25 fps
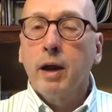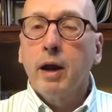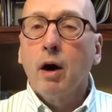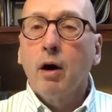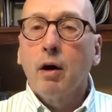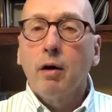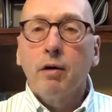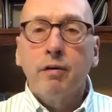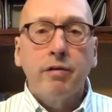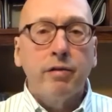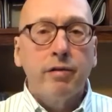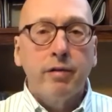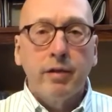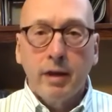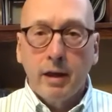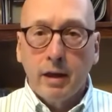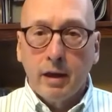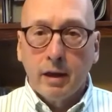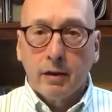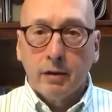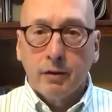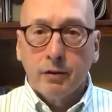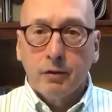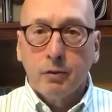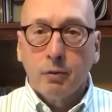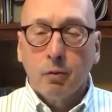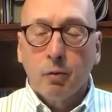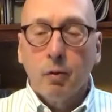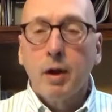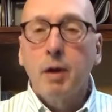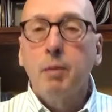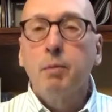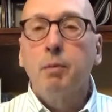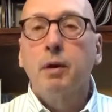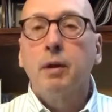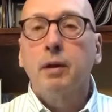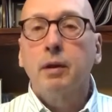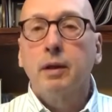are theists.
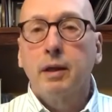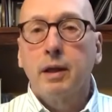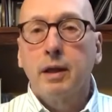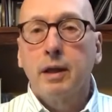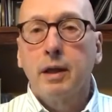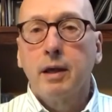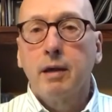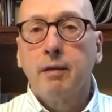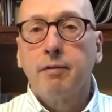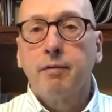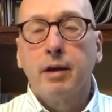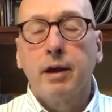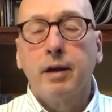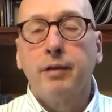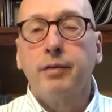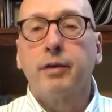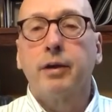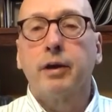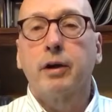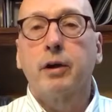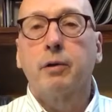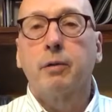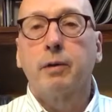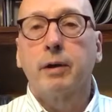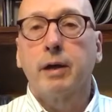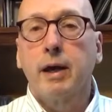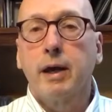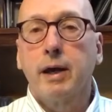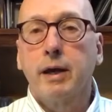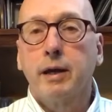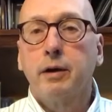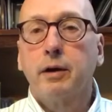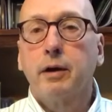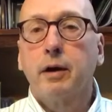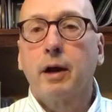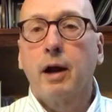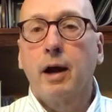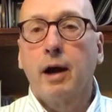We believe in the
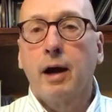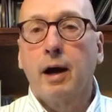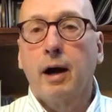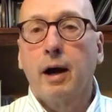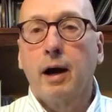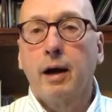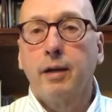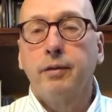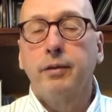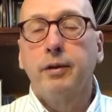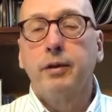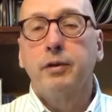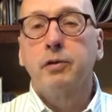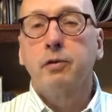Creator God,